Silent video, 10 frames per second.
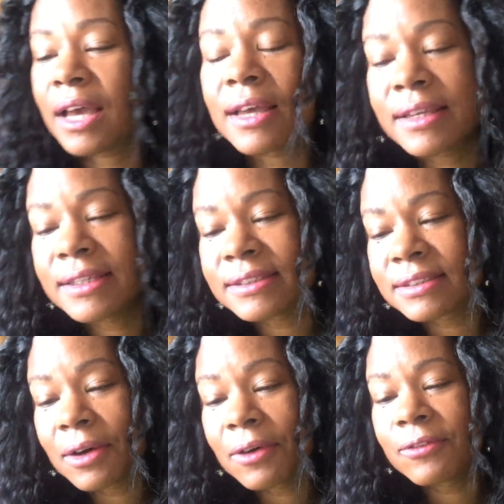He's
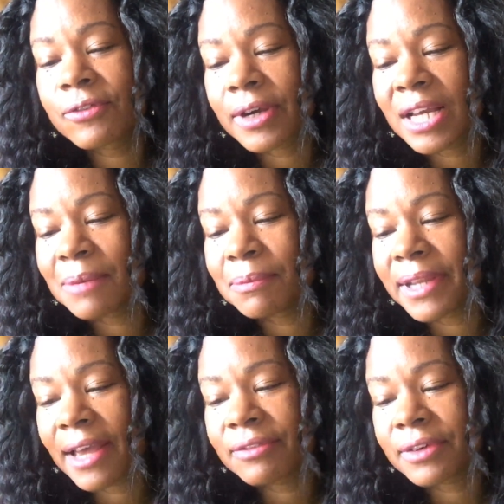known for coming
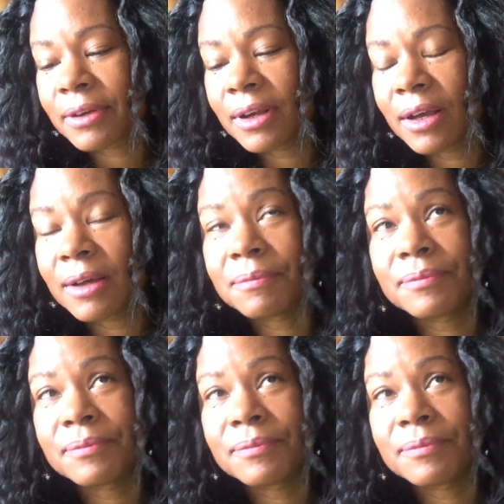after